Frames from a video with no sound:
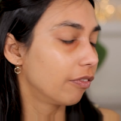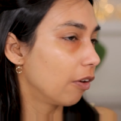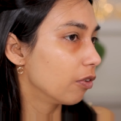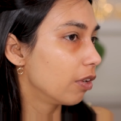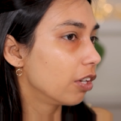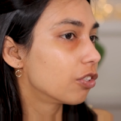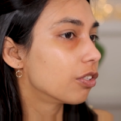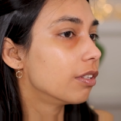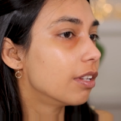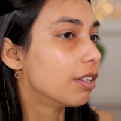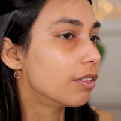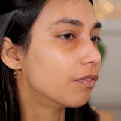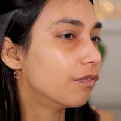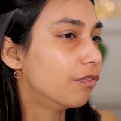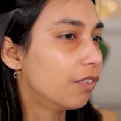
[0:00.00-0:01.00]
foundation
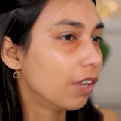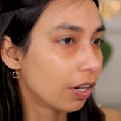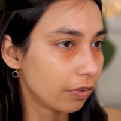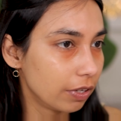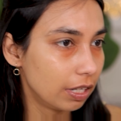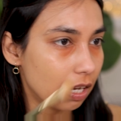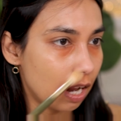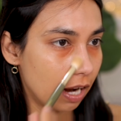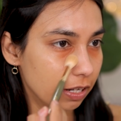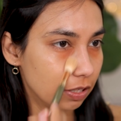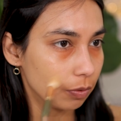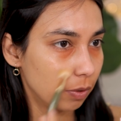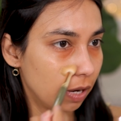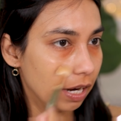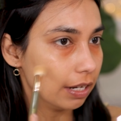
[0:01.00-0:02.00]
is very
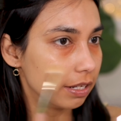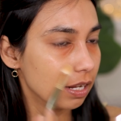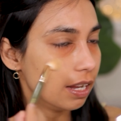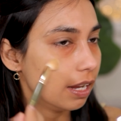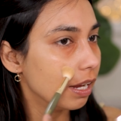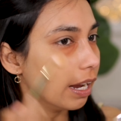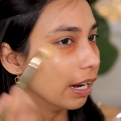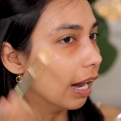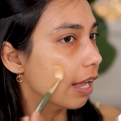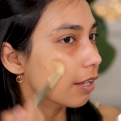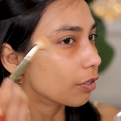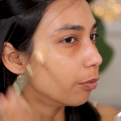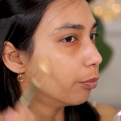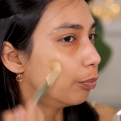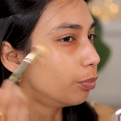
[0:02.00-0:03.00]
lightweight. It
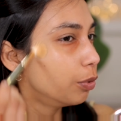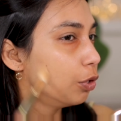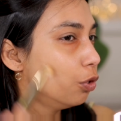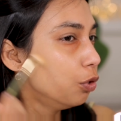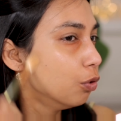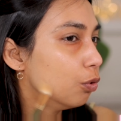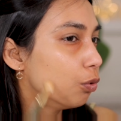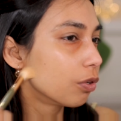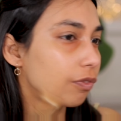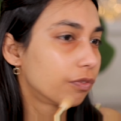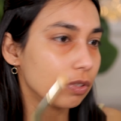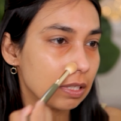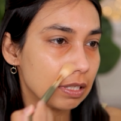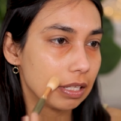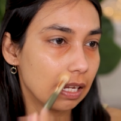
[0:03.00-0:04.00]
has a
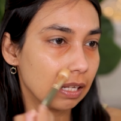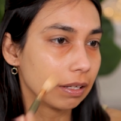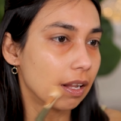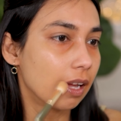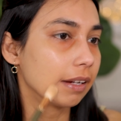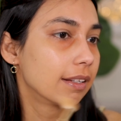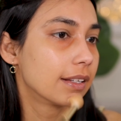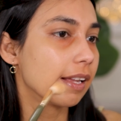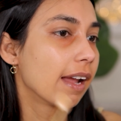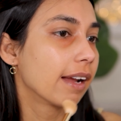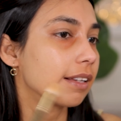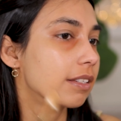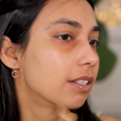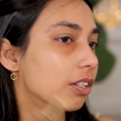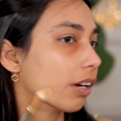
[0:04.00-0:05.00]
beautiful skin-like
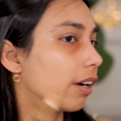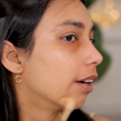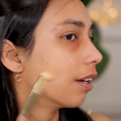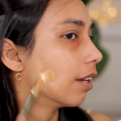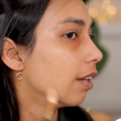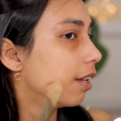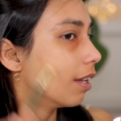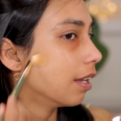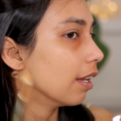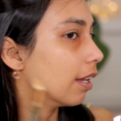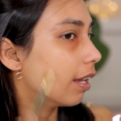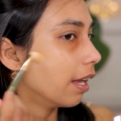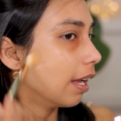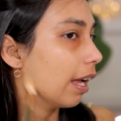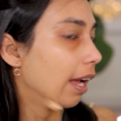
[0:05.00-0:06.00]
texture,
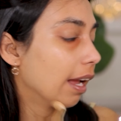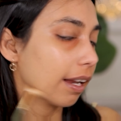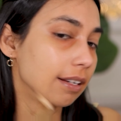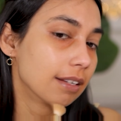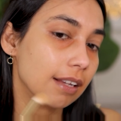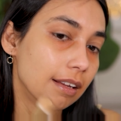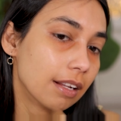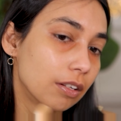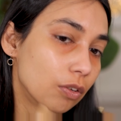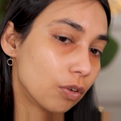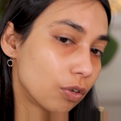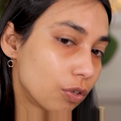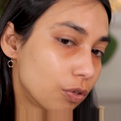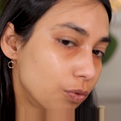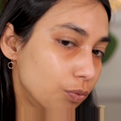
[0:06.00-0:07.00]
and it
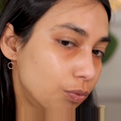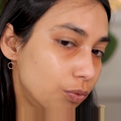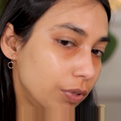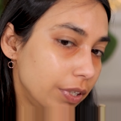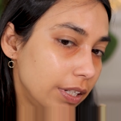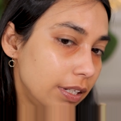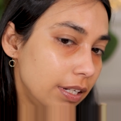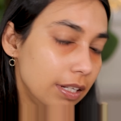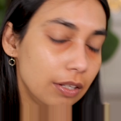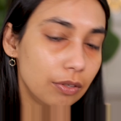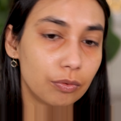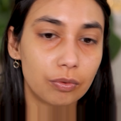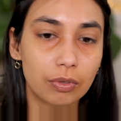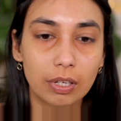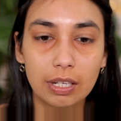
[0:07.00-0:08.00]
looks really,
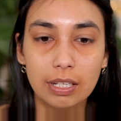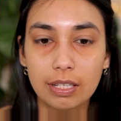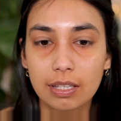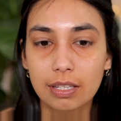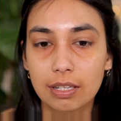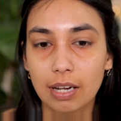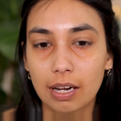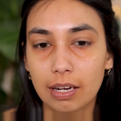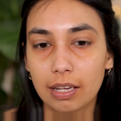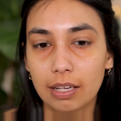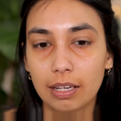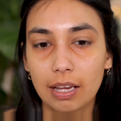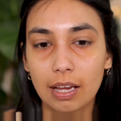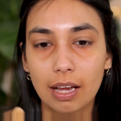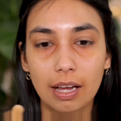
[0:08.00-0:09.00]
really
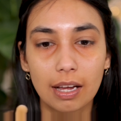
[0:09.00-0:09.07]
stunning.